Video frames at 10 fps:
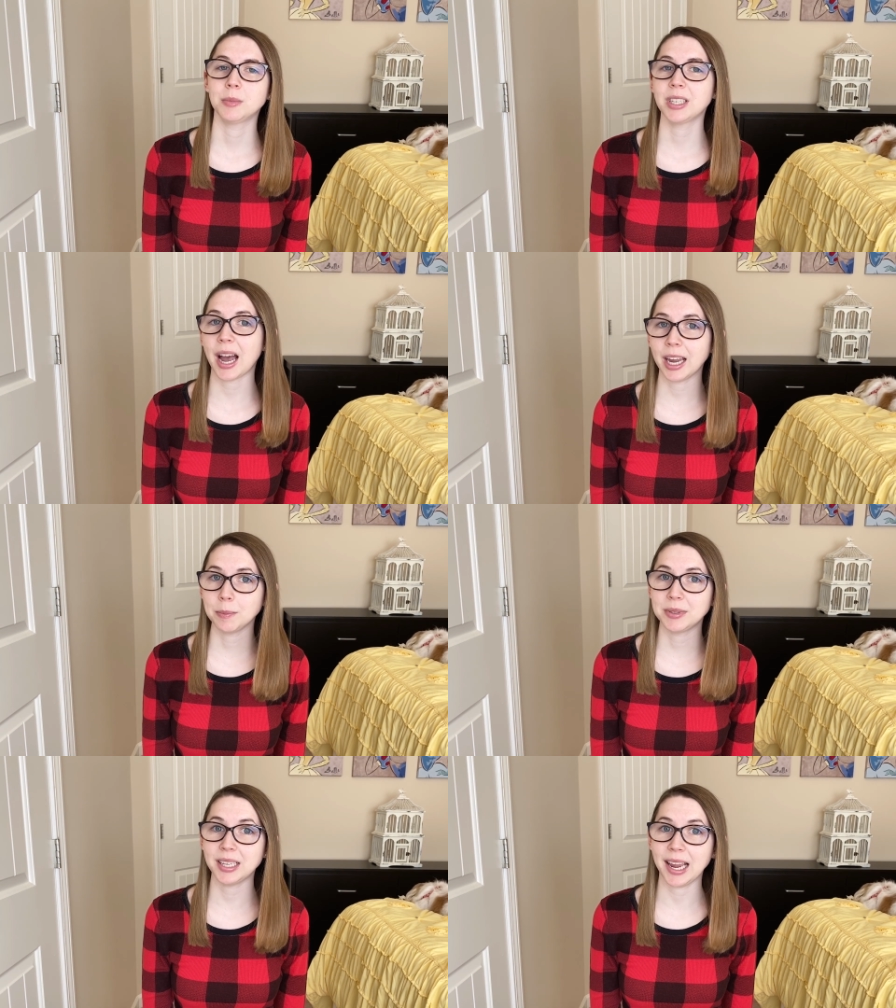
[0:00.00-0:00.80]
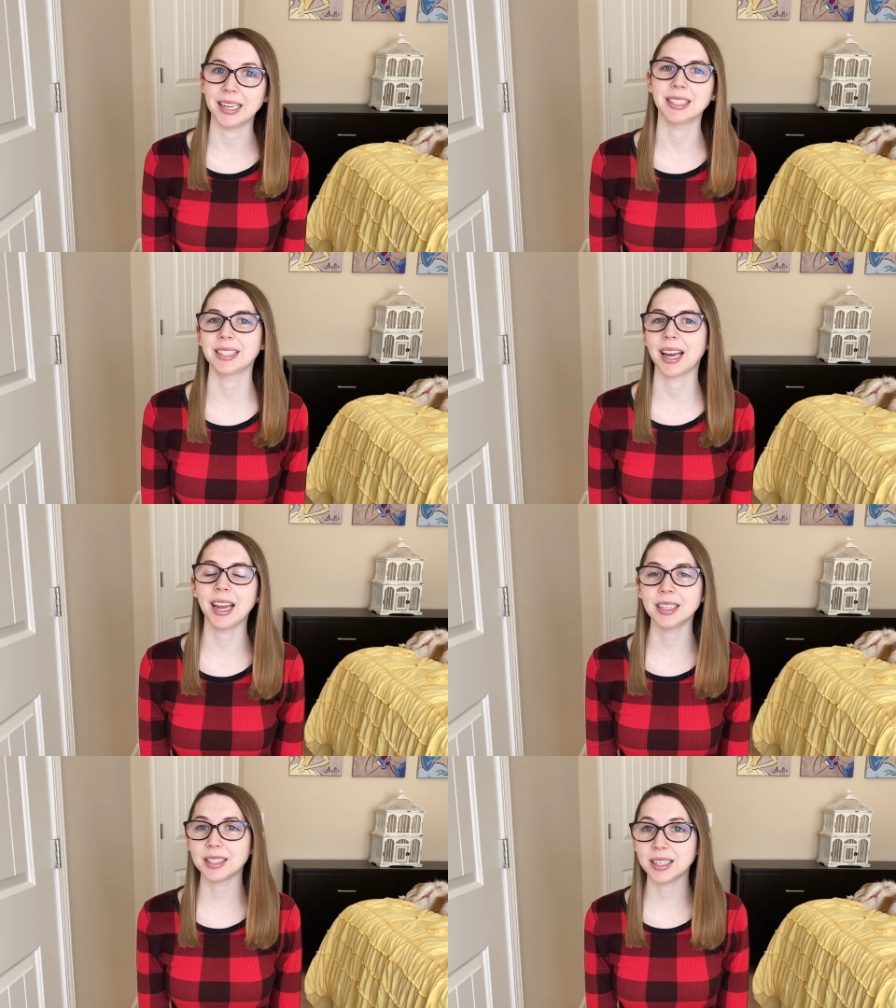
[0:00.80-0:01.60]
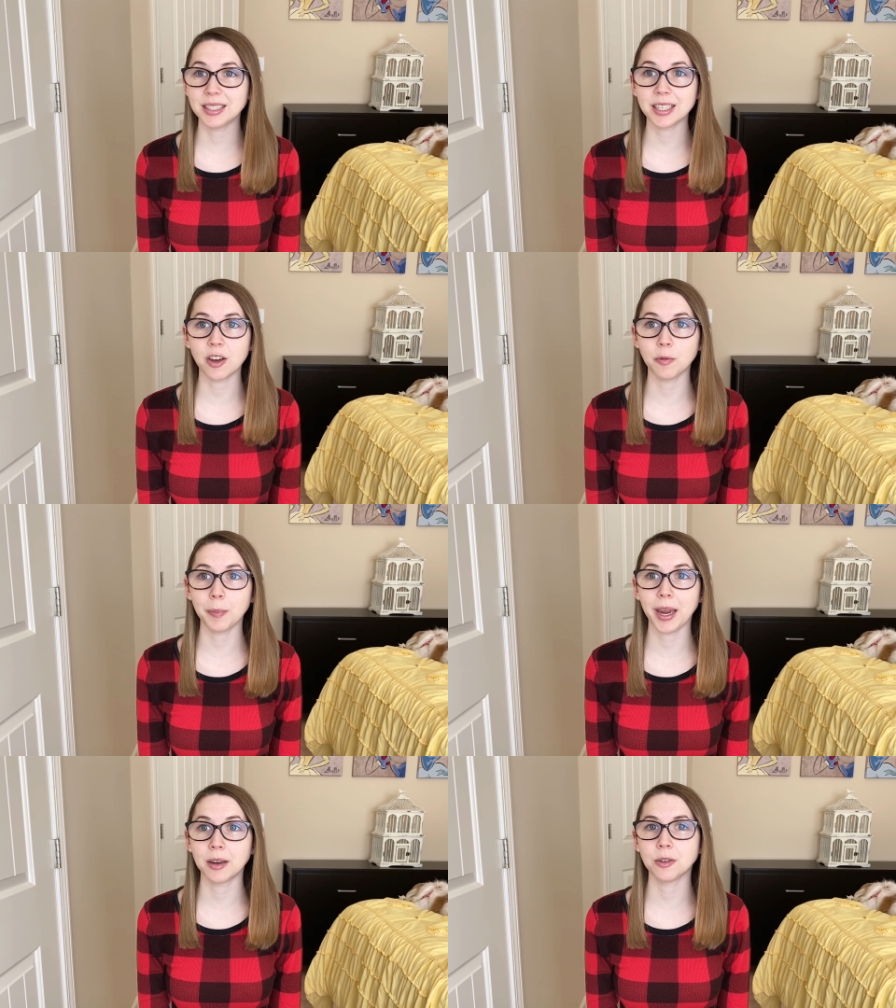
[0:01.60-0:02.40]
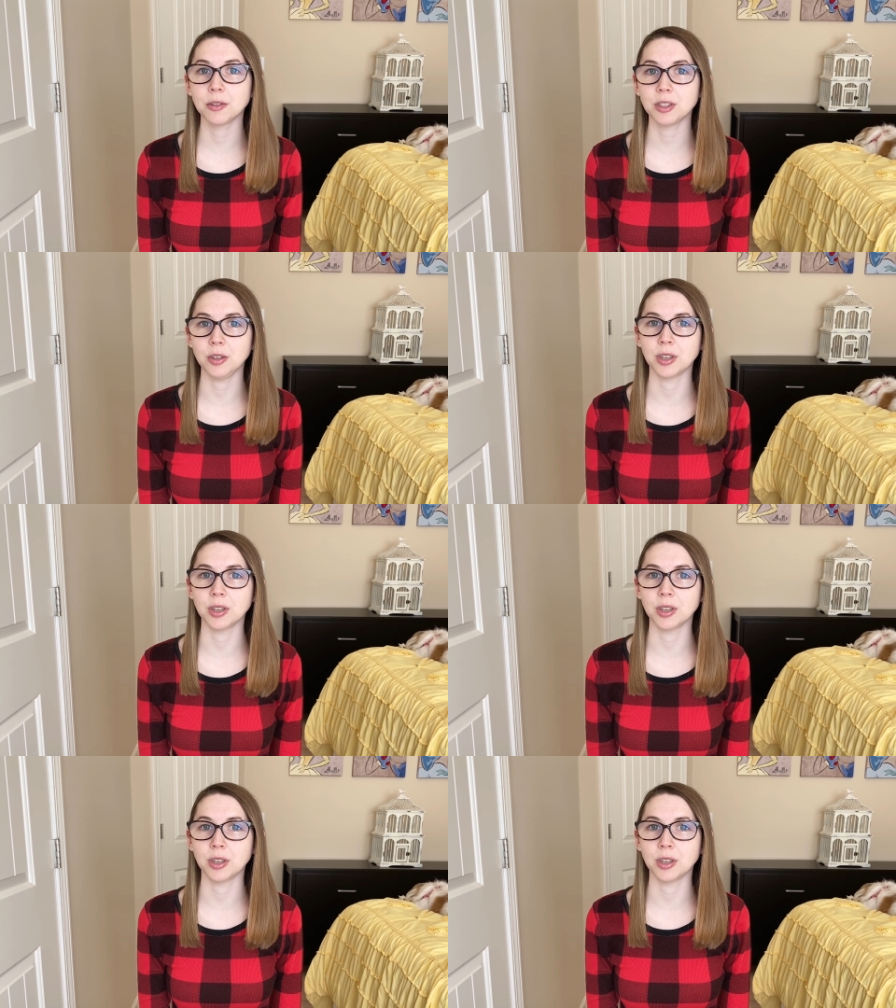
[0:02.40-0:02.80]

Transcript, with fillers: types and sizes of panels.